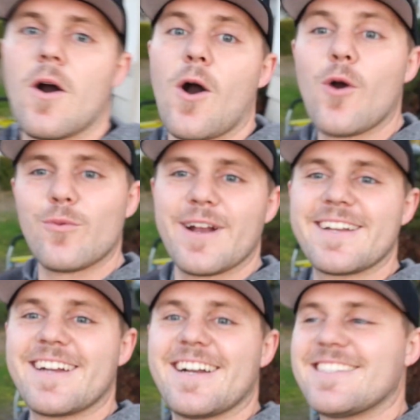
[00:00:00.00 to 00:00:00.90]

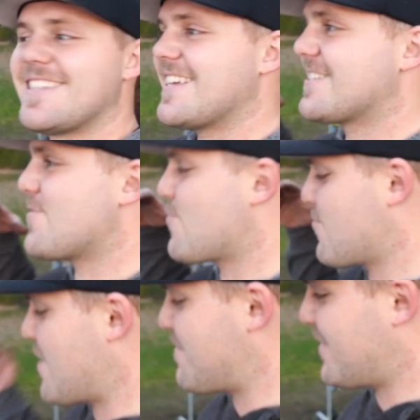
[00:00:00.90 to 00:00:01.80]
Alright guys, that's going to
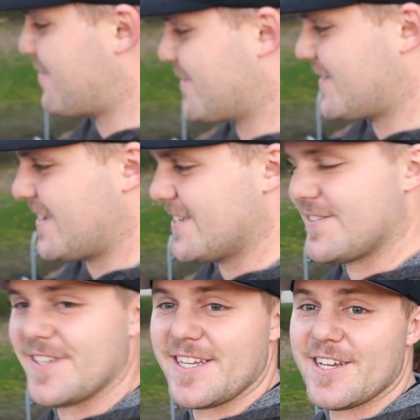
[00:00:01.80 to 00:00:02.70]
wrap it up for
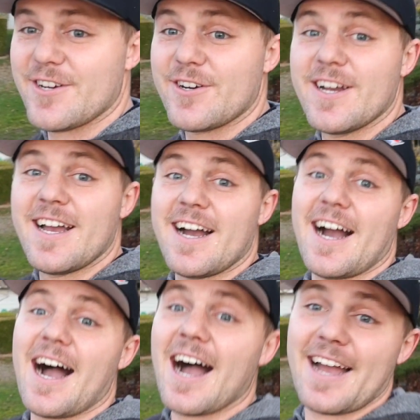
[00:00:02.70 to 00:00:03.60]
today's video.
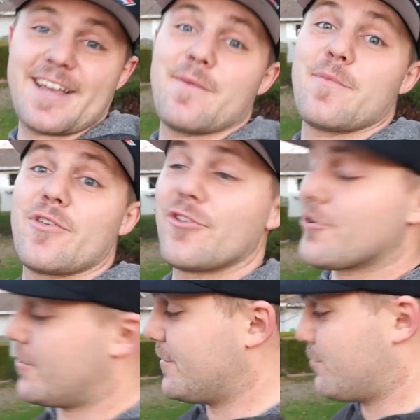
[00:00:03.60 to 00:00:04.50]
I am
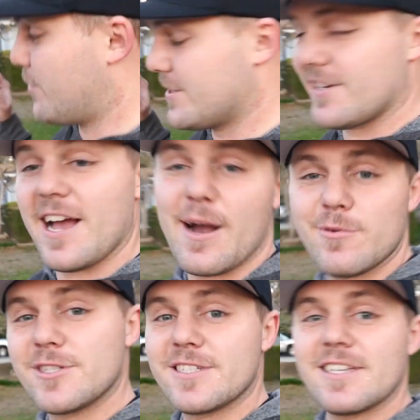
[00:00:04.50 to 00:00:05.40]
thoroughly impressed on how
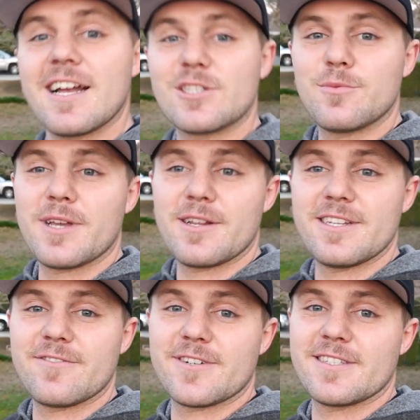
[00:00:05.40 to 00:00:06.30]
much this actually made a
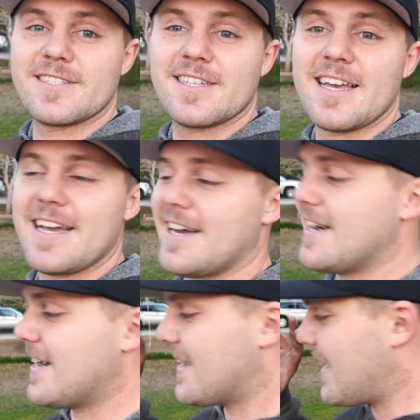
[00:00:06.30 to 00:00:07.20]
difference.
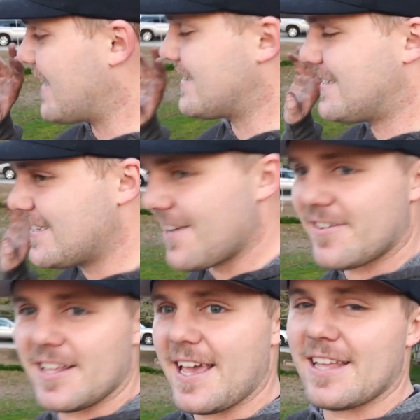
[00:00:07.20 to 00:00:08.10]
I
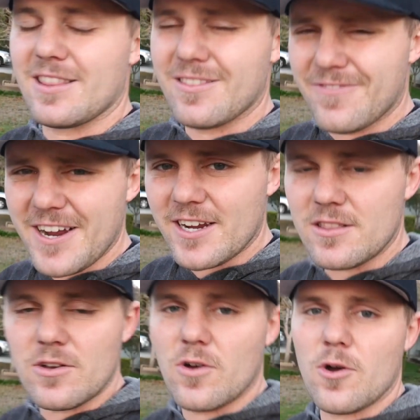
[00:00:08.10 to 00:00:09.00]
definitely had very
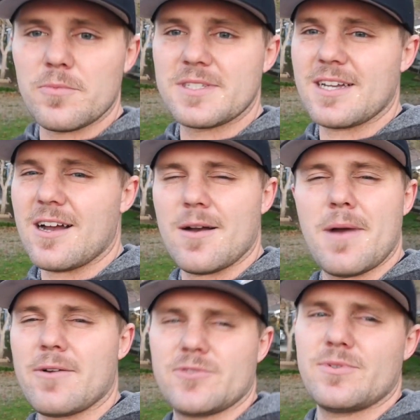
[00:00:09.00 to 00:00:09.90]
low hopes.
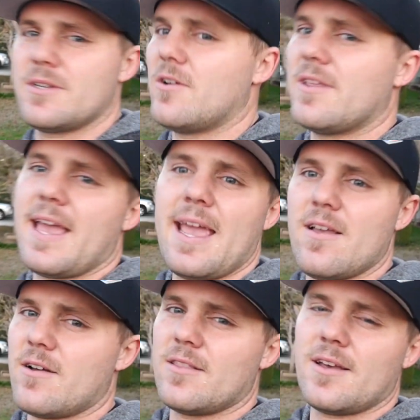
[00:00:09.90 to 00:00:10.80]
I was reading all the
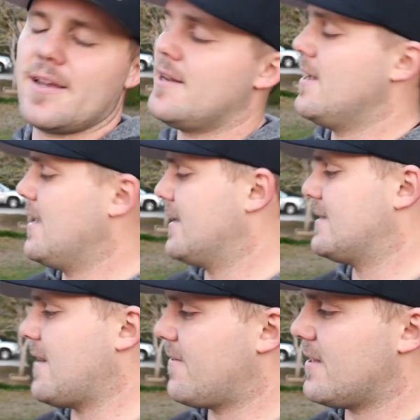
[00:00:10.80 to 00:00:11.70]
hate online.
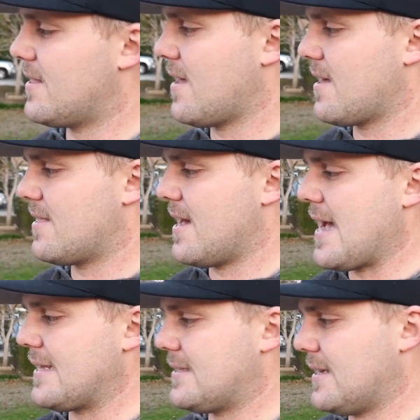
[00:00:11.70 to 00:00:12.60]
Definitely think
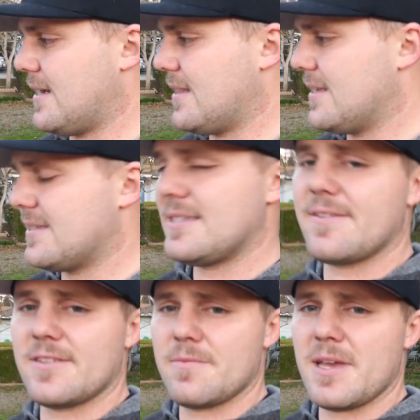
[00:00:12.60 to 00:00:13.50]
that this
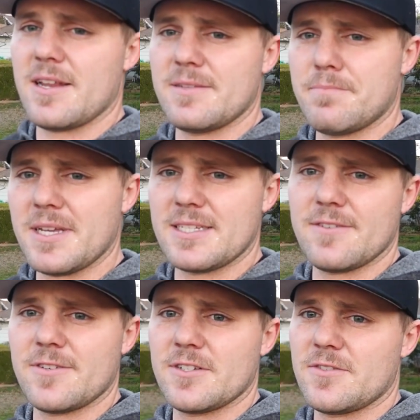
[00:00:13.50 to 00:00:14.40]
definitely made a big
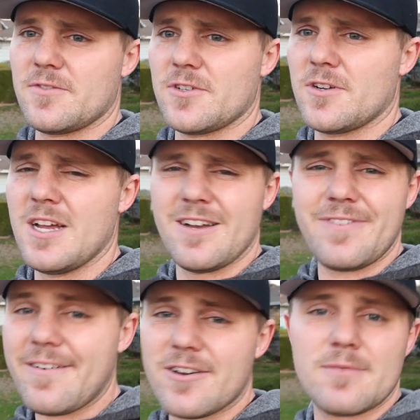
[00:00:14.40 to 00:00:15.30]
difference. For
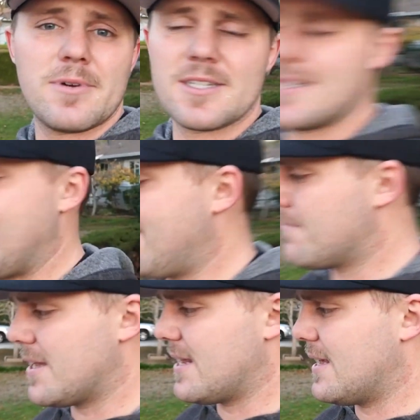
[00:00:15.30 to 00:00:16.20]
500 bucks, you
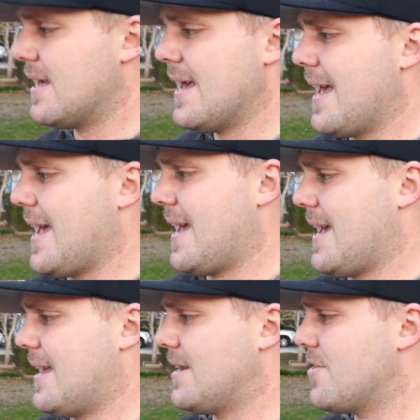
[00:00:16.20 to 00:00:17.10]
can't beat it.
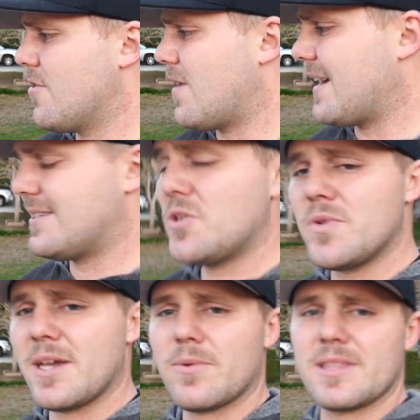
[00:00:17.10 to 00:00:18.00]
And you know, I
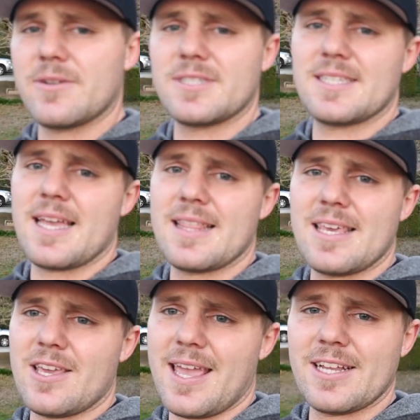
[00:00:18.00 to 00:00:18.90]
do get what they were saying,
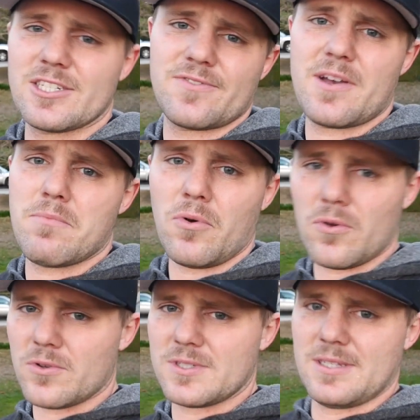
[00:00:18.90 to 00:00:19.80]
that you can't just find
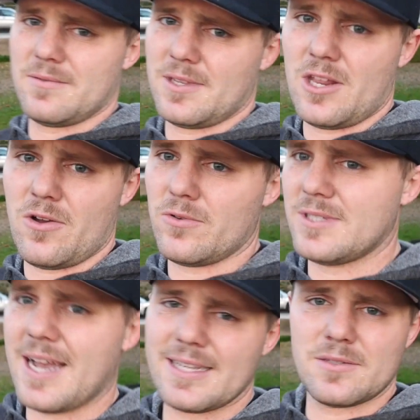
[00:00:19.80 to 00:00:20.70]
bolt holes and, you know,
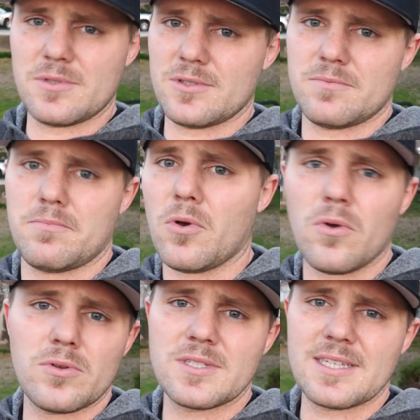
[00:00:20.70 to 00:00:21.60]
ties
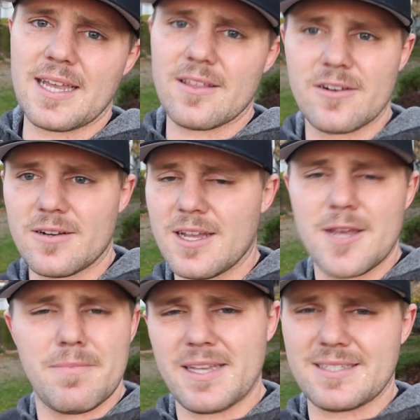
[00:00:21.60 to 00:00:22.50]
bolt holes together,
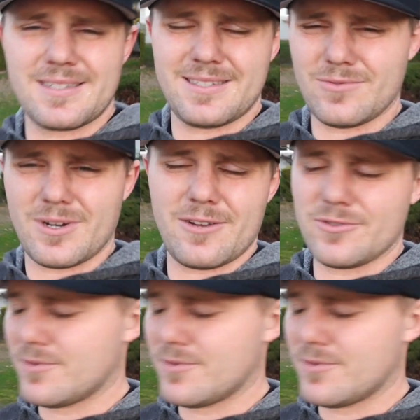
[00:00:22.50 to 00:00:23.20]
basically, is what I was